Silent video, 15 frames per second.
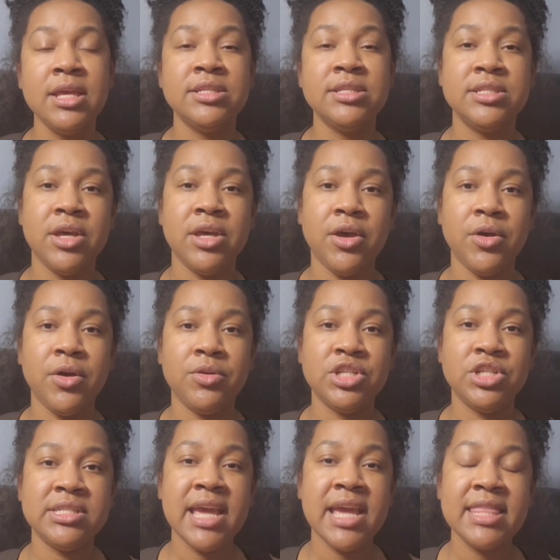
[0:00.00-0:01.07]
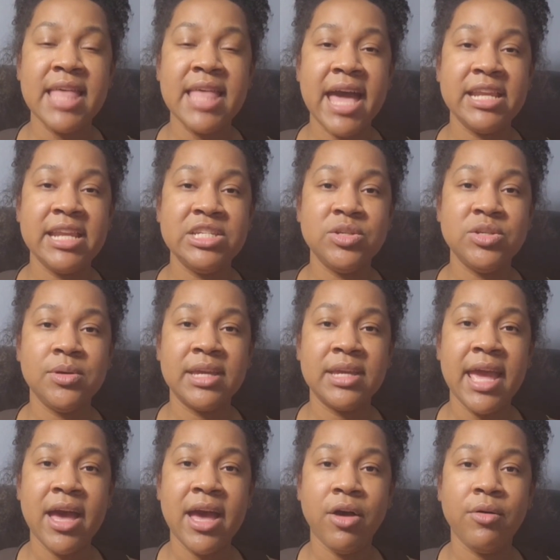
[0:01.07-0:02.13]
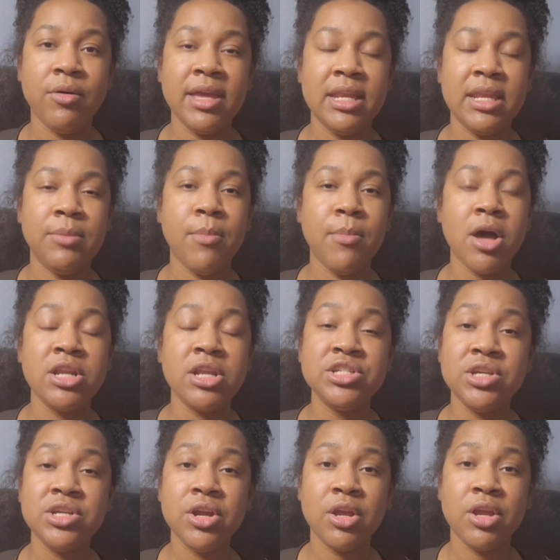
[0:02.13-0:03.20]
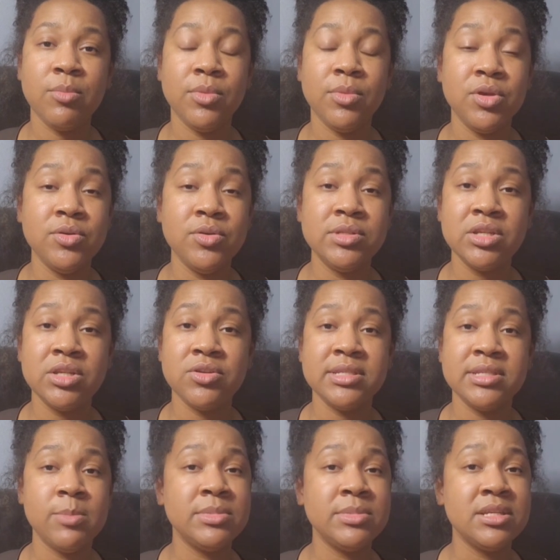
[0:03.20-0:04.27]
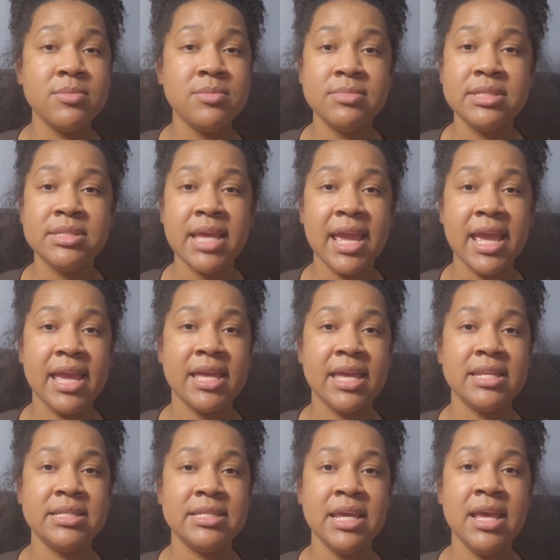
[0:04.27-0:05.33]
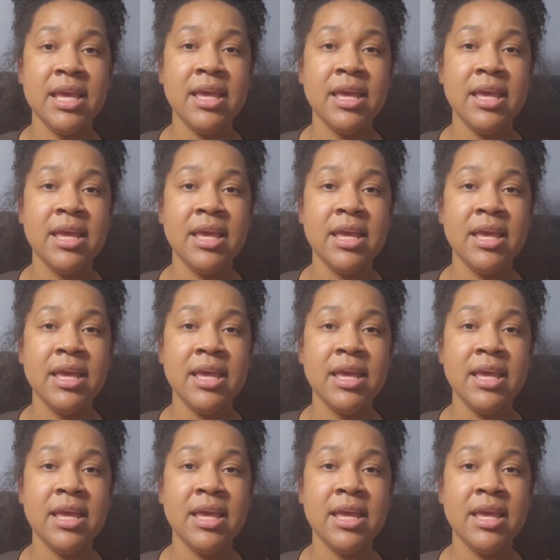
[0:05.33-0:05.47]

So just take that into account and monitor your moods and your symptoms, and